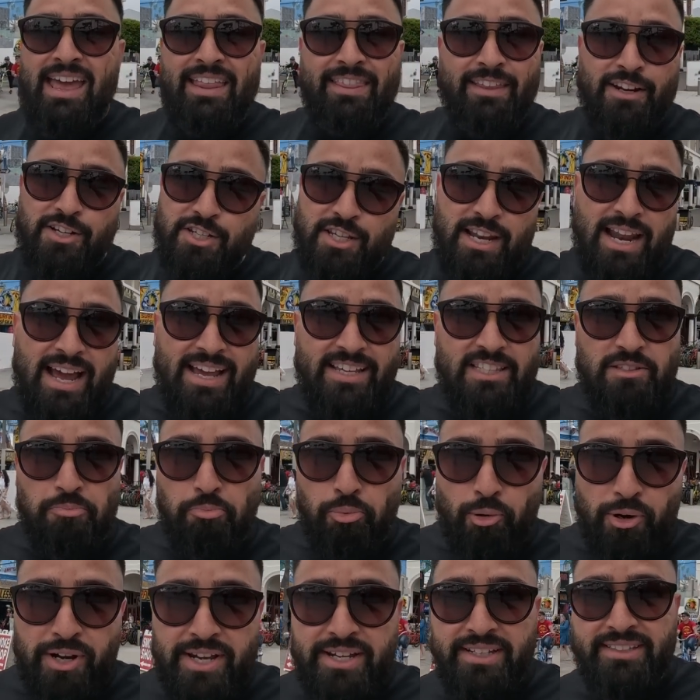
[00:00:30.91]
There's a nice
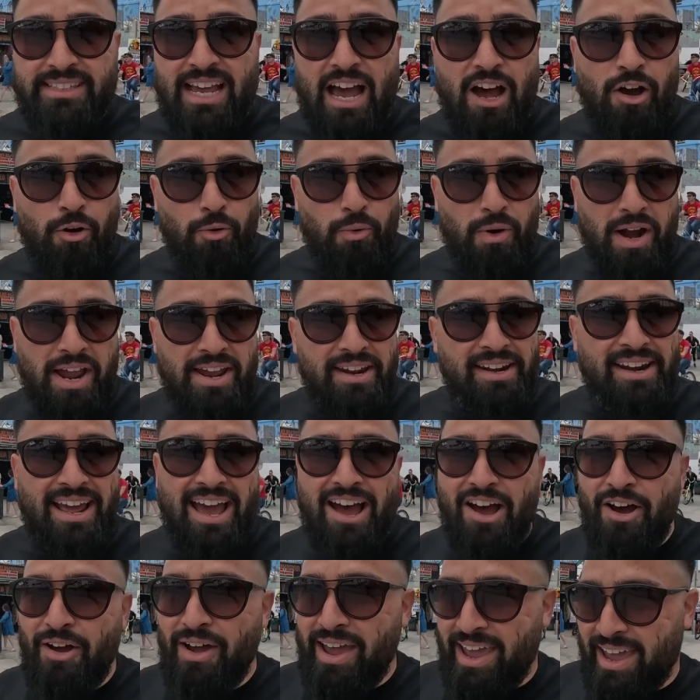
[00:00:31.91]
breeze out right
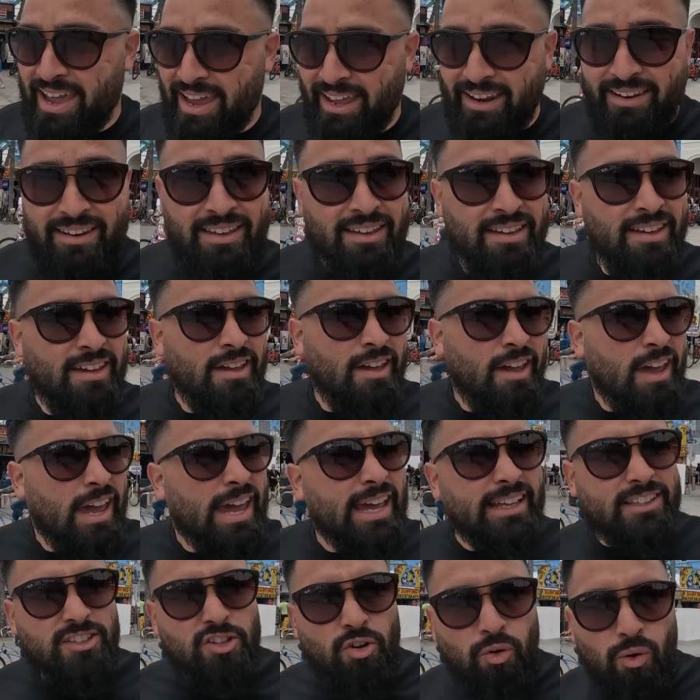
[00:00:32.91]
now, and
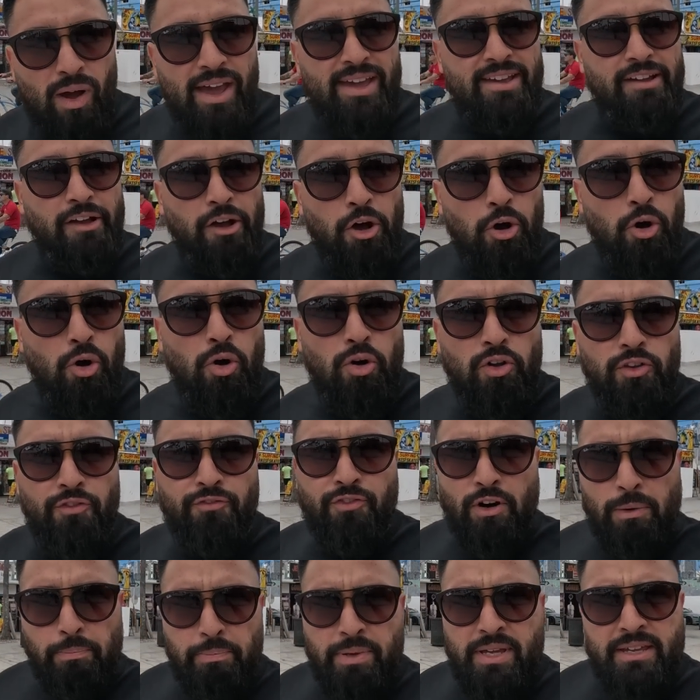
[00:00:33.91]
it's quite cold
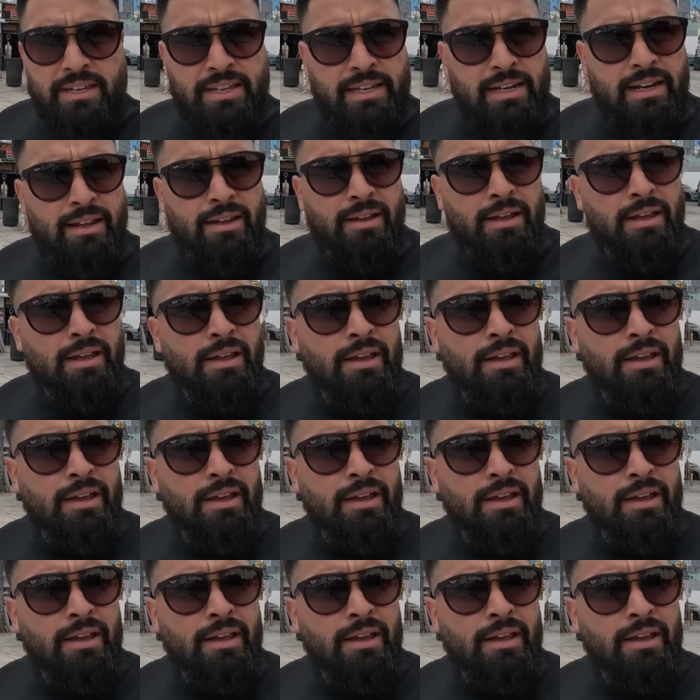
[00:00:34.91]
for being